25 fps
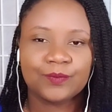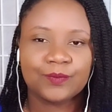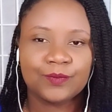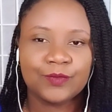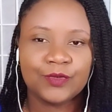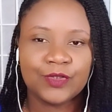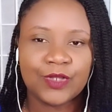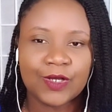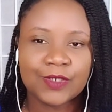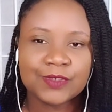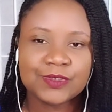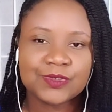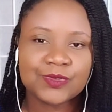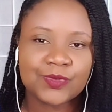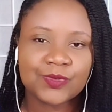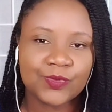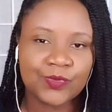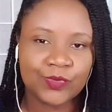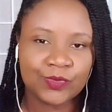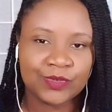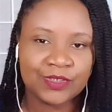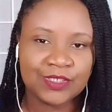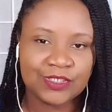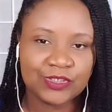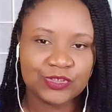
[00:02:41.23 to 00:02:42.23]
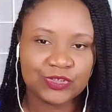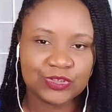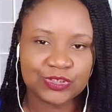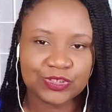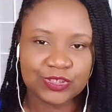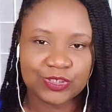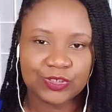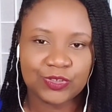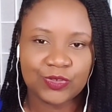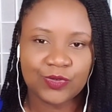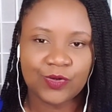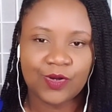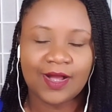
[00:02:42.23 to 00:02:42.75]
not only
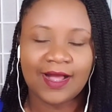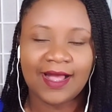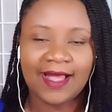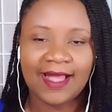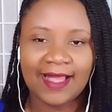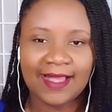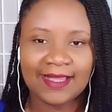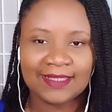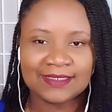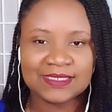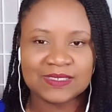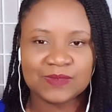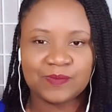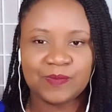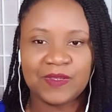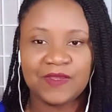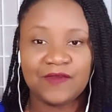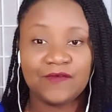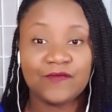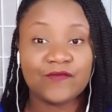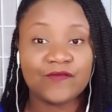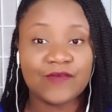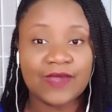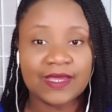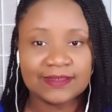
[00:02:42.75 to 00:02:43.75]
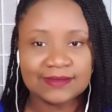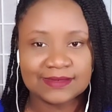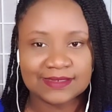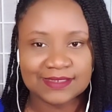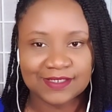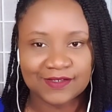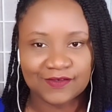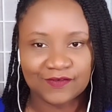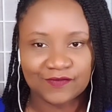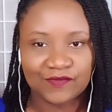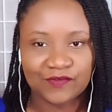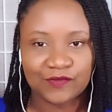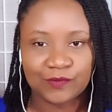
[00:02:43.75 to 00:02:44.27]
should your ads be
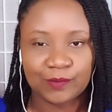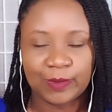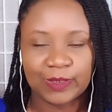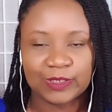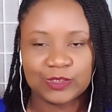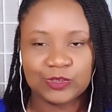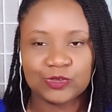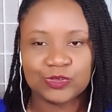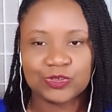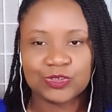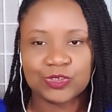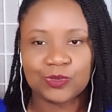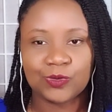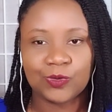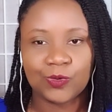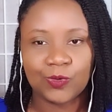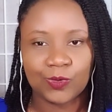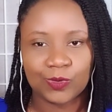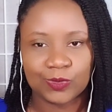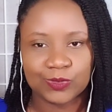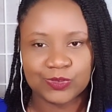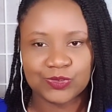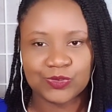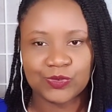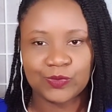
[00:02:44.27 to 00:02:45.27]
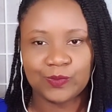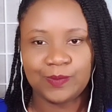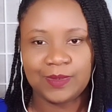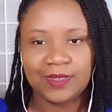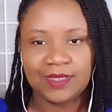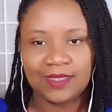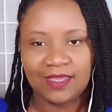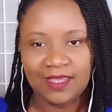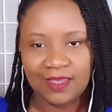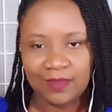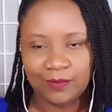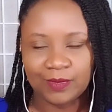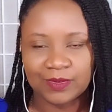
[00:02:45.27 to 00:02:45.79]
effective, but you should also be
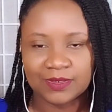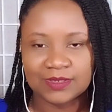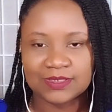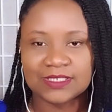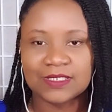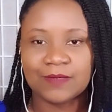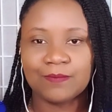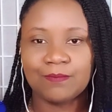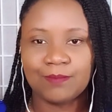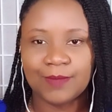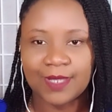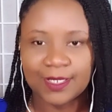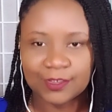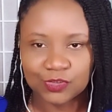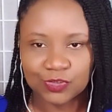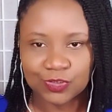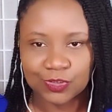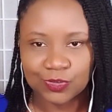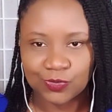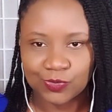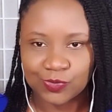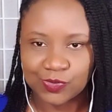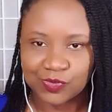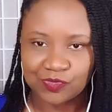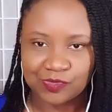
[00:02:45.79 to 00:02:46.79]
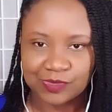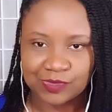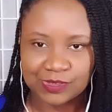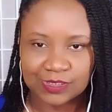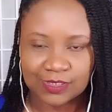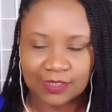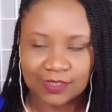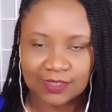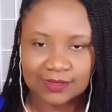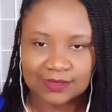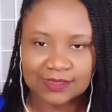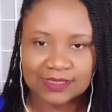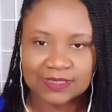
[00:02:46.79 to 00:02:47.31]
able to measure those
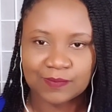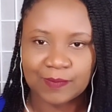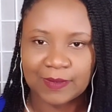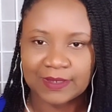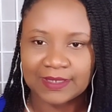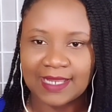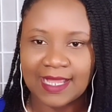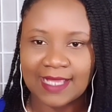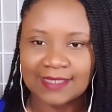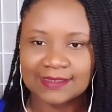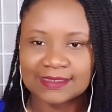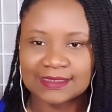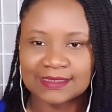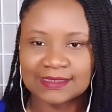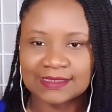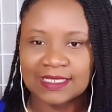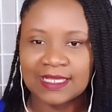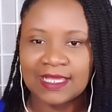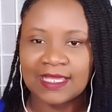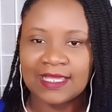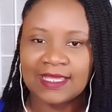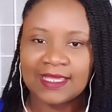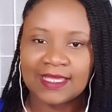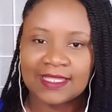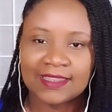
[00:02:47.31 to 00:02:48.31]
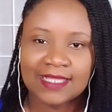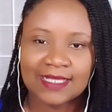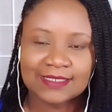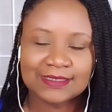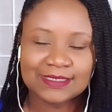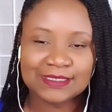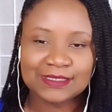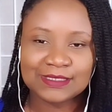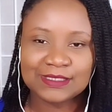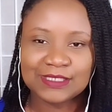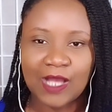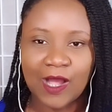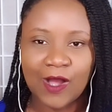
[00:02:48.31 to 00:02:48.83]
results. But that's
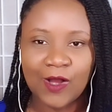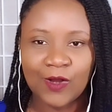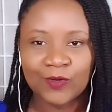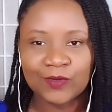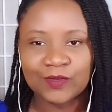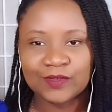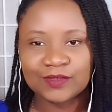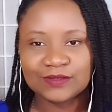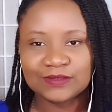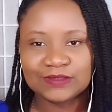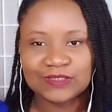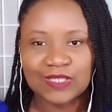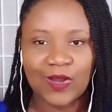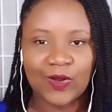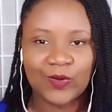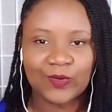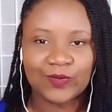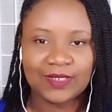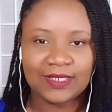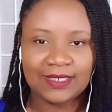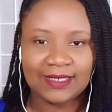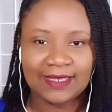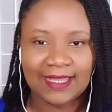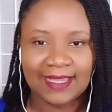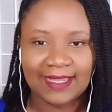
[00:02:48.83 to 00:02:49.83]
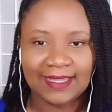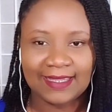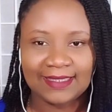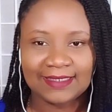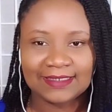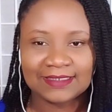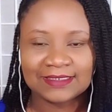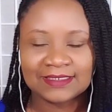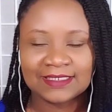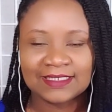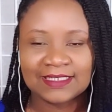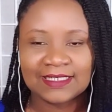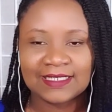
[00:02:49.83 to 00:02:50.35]
down the
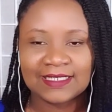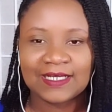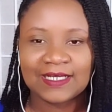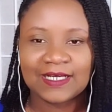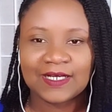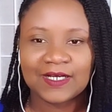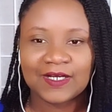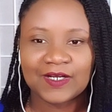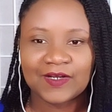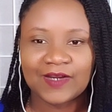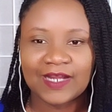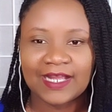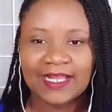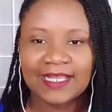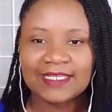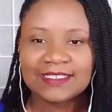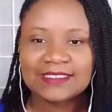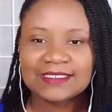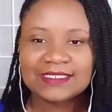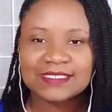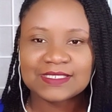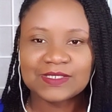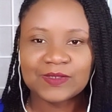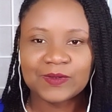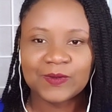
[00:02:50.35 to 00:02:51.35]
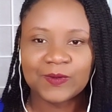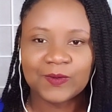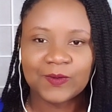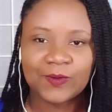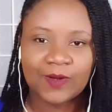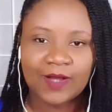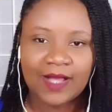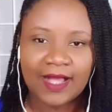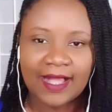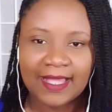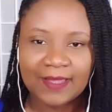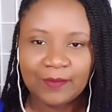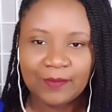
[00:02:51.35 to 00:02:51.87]
line. All right,
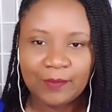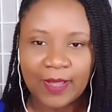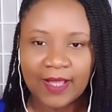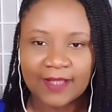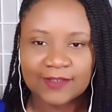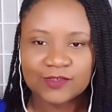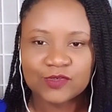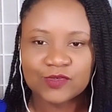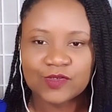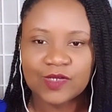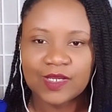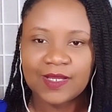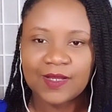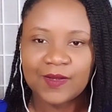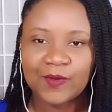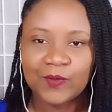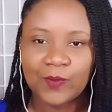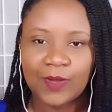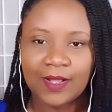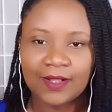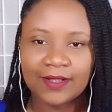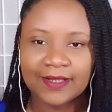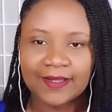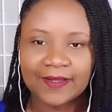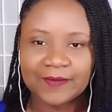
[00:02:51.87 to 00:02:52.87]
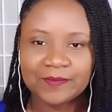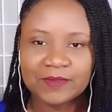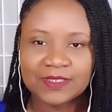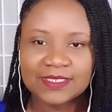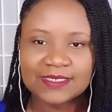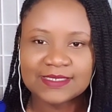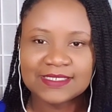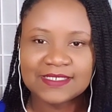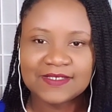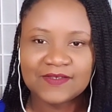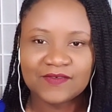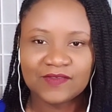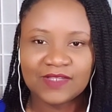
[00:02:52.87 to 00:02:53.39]
so hi Patrick, welcome
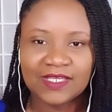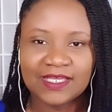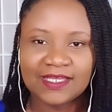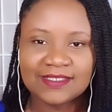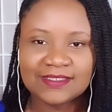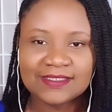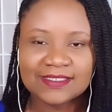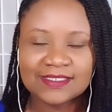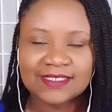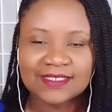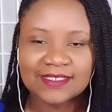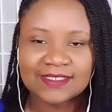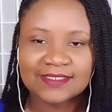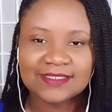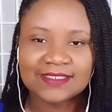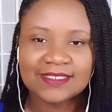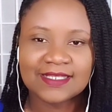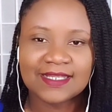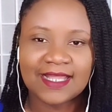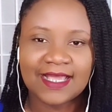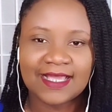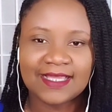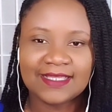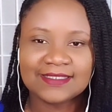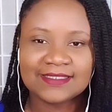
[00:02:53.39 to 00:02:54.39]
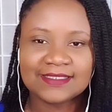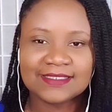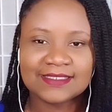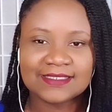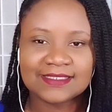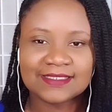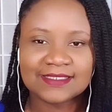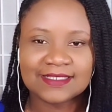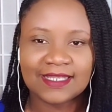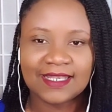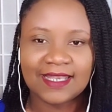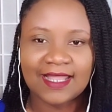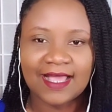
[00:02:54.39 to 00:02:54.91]
this evening to
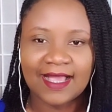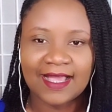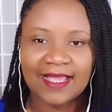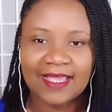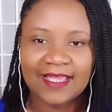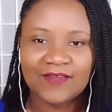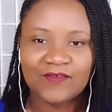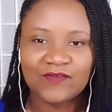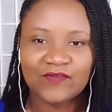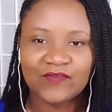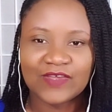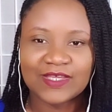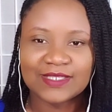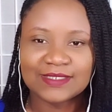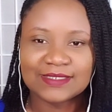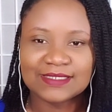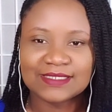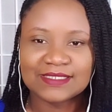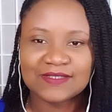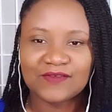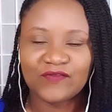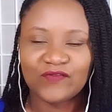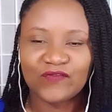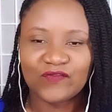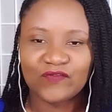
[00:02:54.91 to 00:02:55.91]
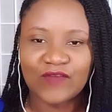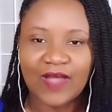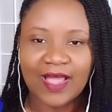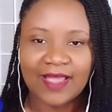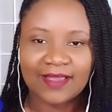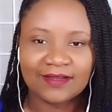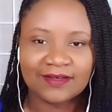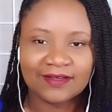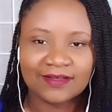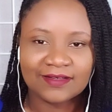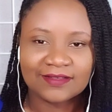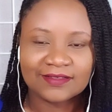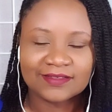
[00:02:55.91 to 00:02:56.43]
tonight's live. It's the
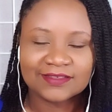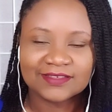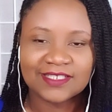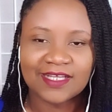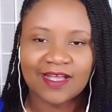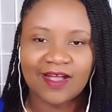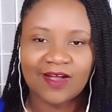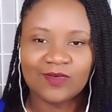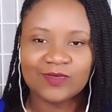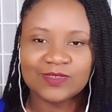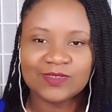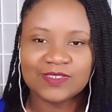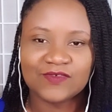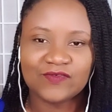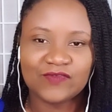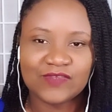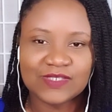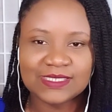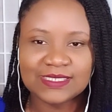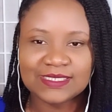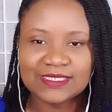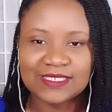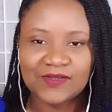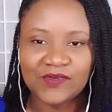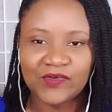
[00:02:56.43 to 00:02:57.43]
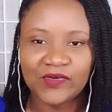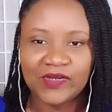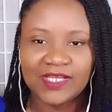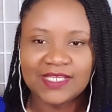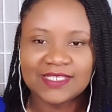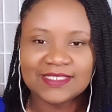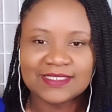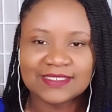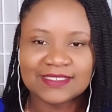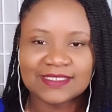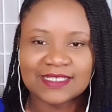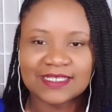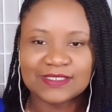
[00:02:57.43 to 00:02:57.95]
final out of the
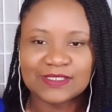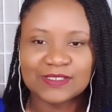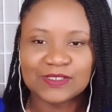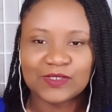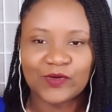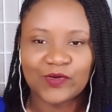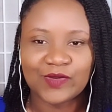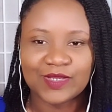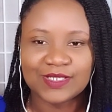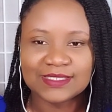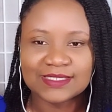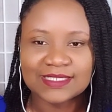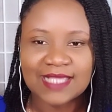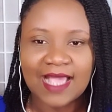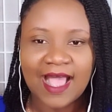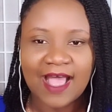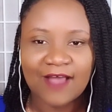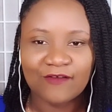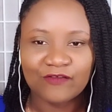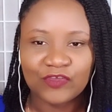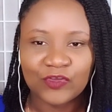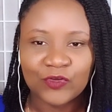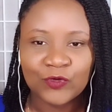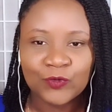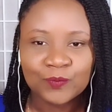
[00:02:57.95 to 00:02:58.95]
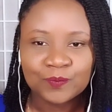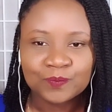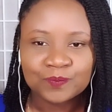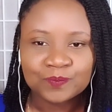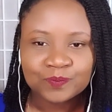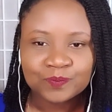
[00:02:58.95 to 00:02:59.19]
series. It's great to have you.